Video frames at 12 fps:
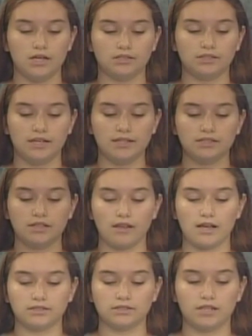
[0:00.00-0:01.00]
Today is the
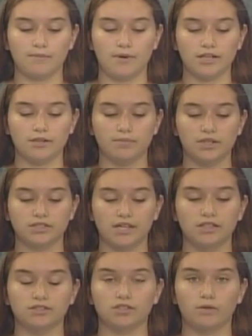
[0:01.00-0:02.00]
last day to buy your breast
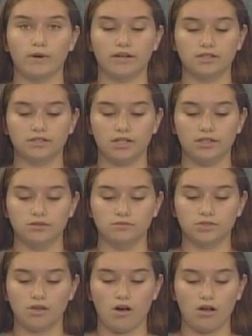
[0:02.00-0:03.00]
cancer awareness
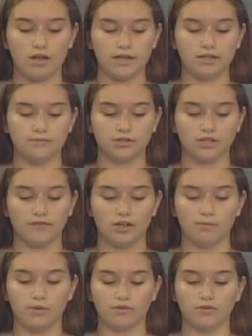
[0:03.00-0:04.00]
items. All items are
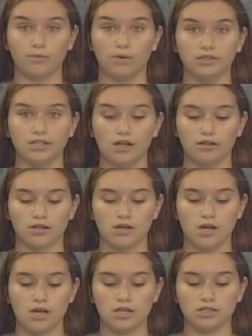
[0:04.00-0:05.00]
available for $1.
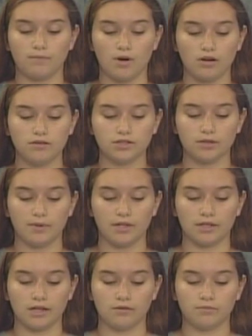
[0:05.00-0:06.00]
Tomorrow is our
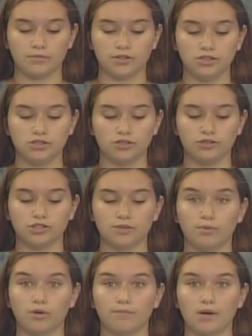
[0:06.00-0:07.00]
pink out. Please show your
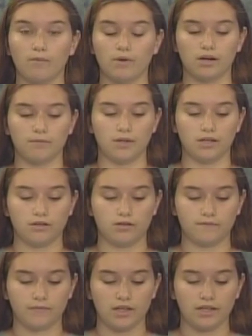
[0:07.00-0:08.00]
support by wearing pink.
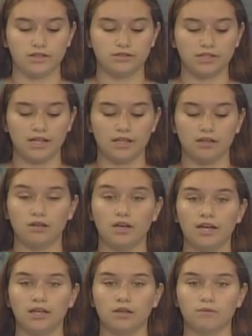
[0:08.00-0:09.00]
Here's
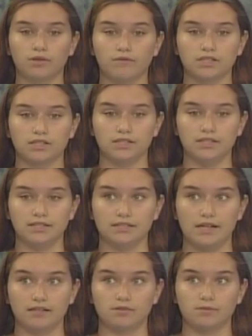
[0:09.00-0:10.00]
Ayla with the rest of the day's
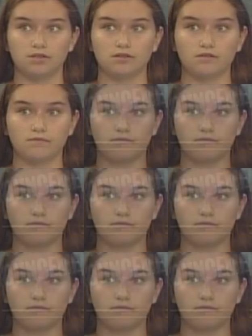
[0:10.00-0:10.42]
announcements.